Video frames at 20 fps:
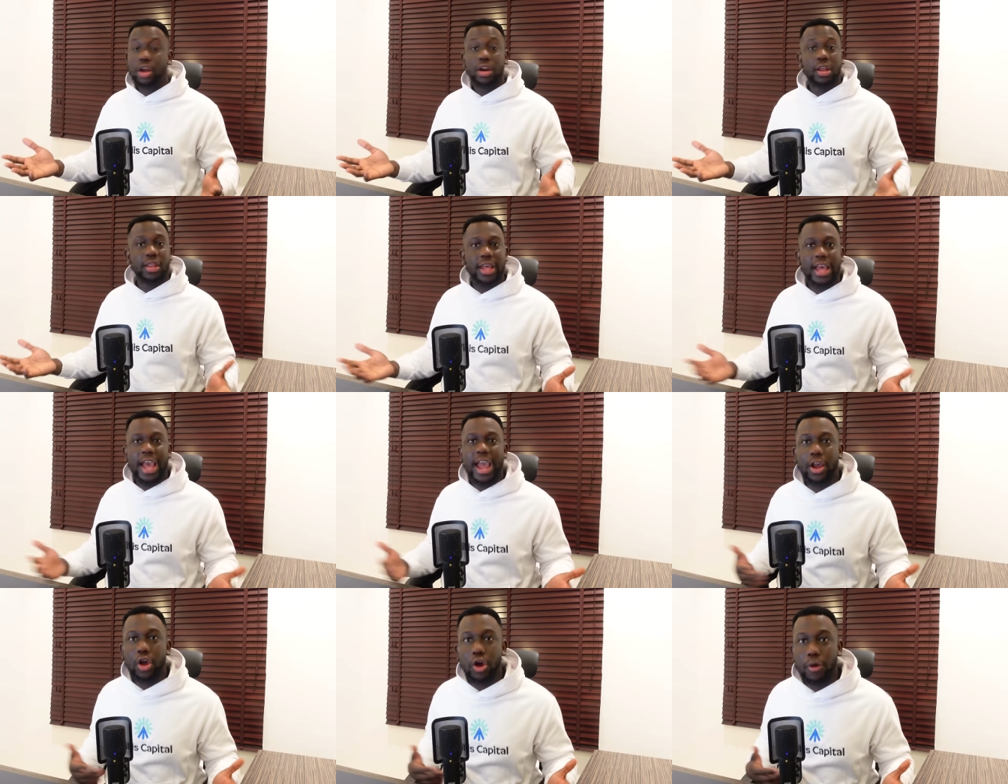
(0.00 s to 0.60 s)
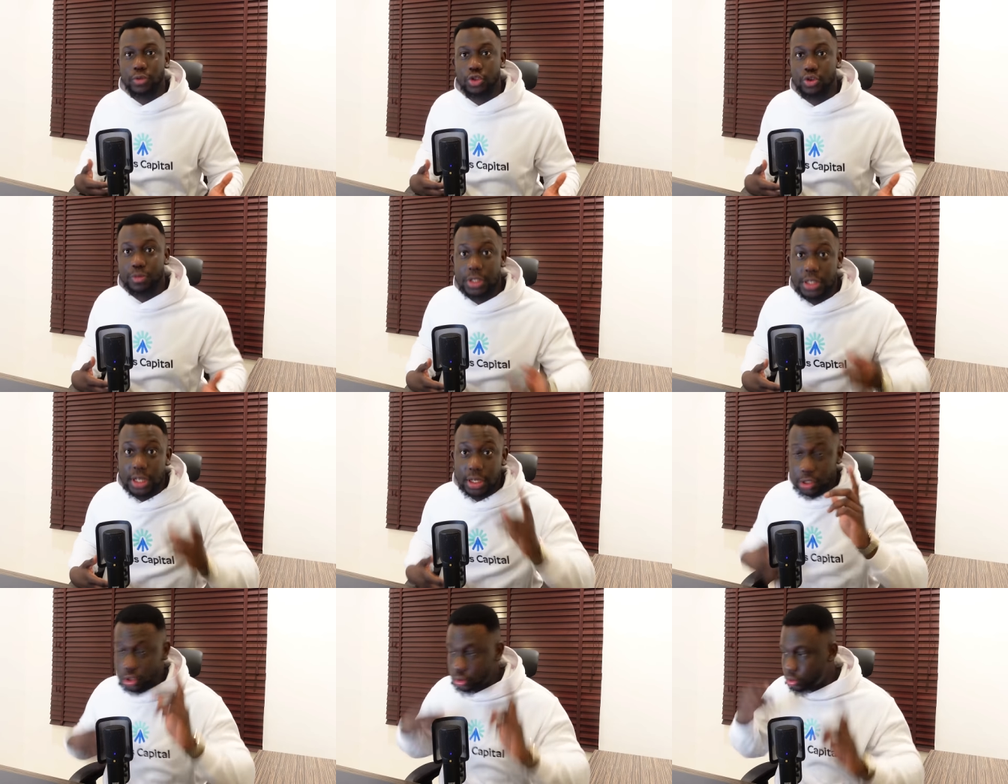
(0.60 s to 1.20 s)
Another guy comes to me and
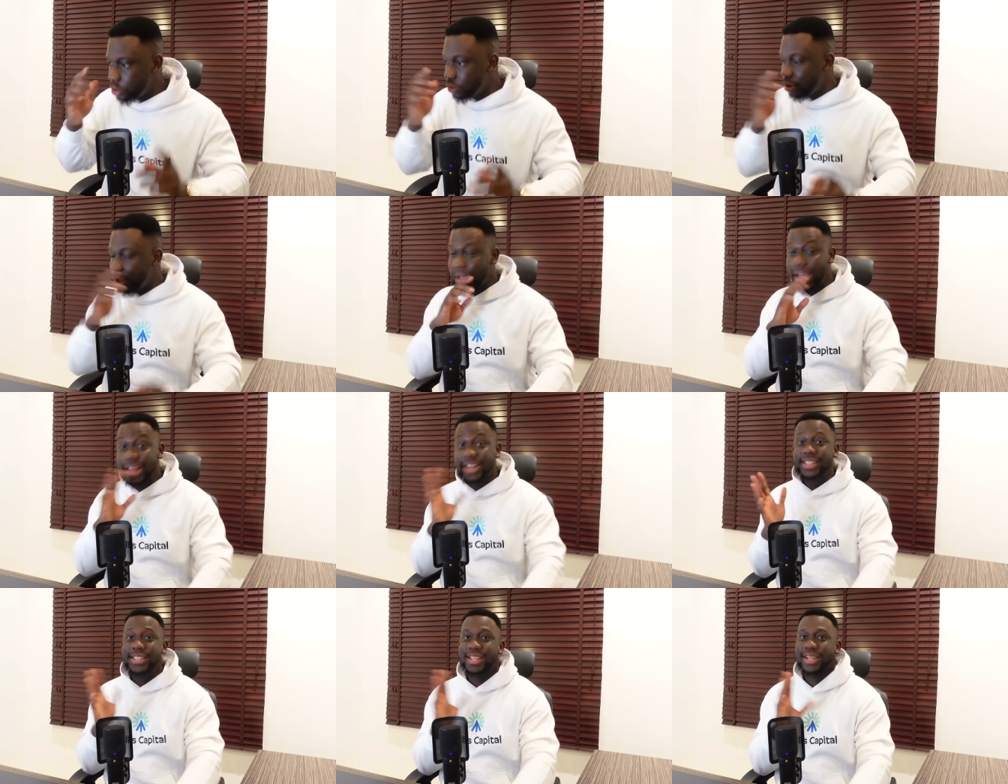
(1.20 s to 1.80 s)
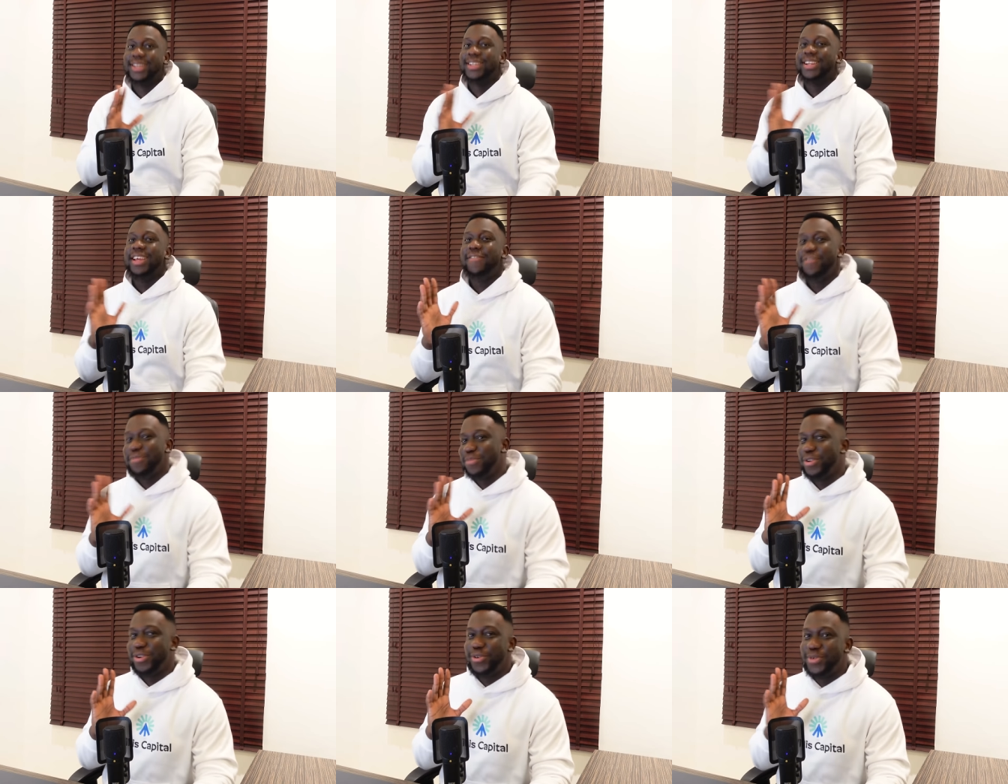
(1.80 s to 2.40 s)
says, excuse me. And this is how
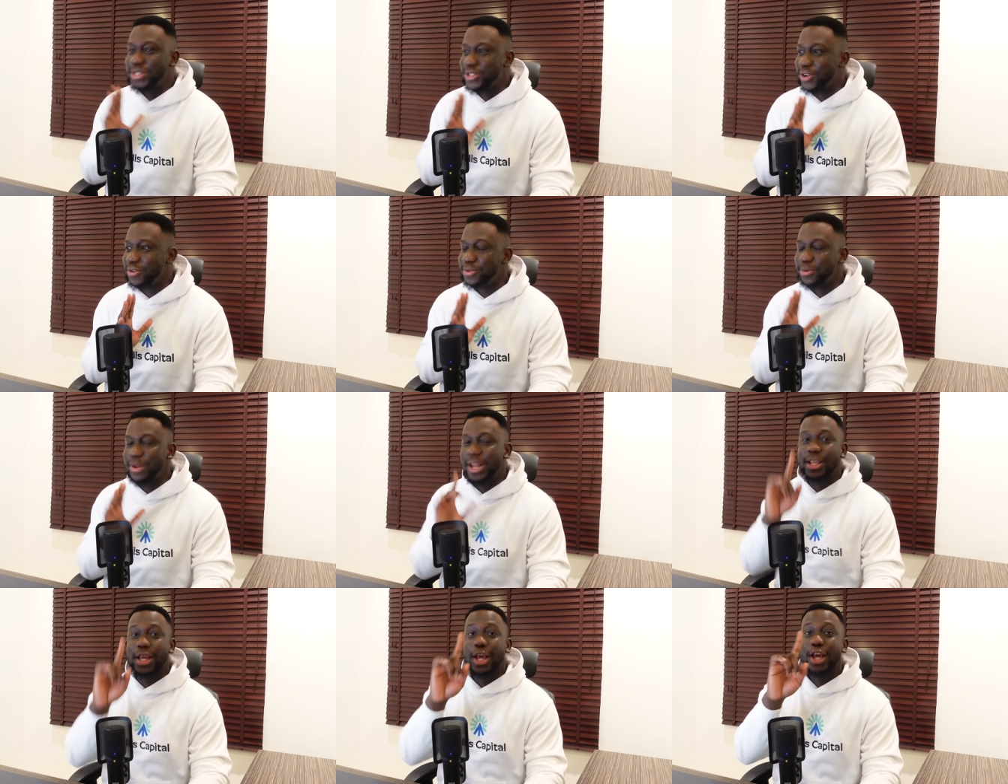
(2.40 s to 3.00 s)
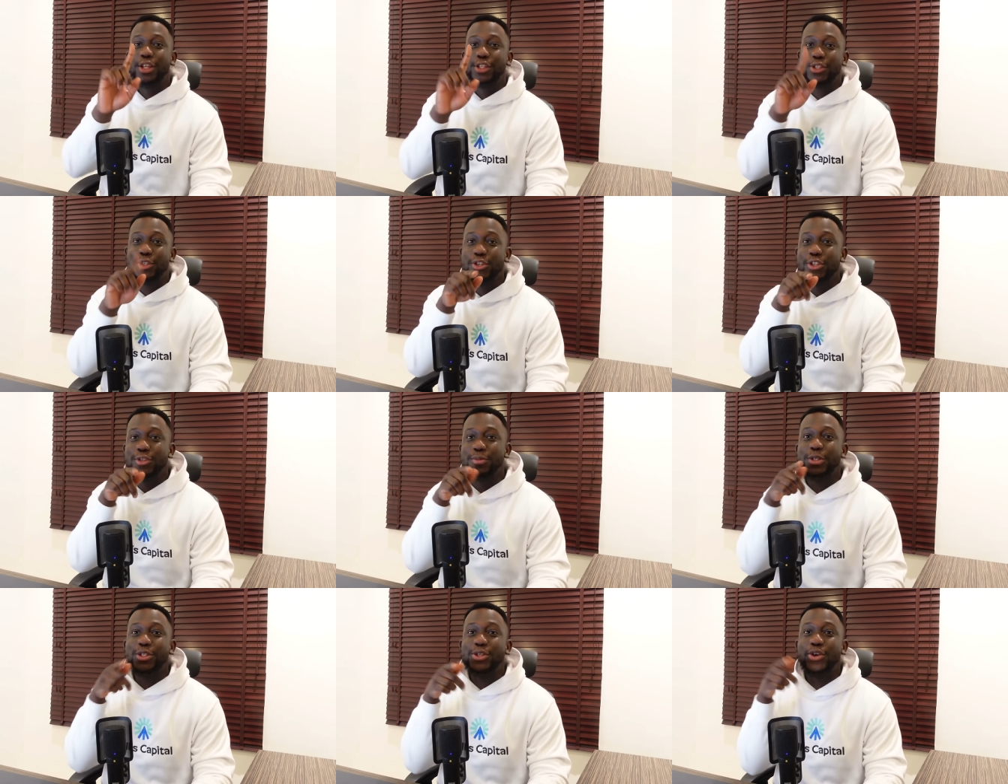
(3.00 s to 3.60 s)
everybody always comes to me, like,
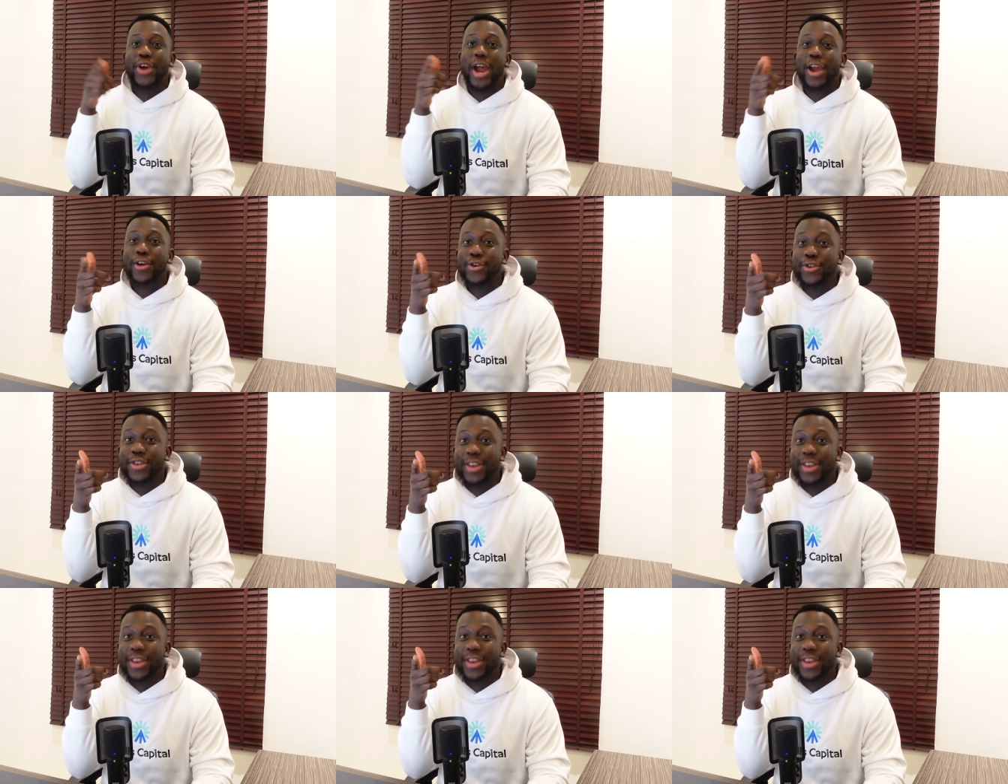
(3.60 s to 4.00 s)
excuse me, sorry,